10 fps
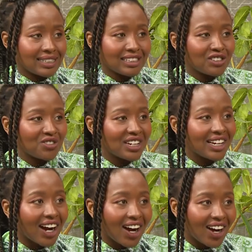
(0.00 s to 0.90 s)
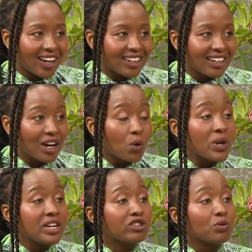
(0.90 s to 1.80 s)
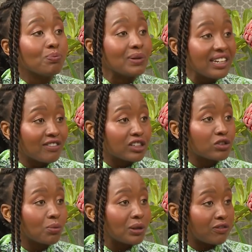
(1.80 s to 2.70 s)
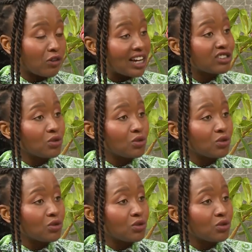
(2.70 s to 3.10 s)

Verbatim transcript: acting is really hard. Yeah. We need to believe it. So, but for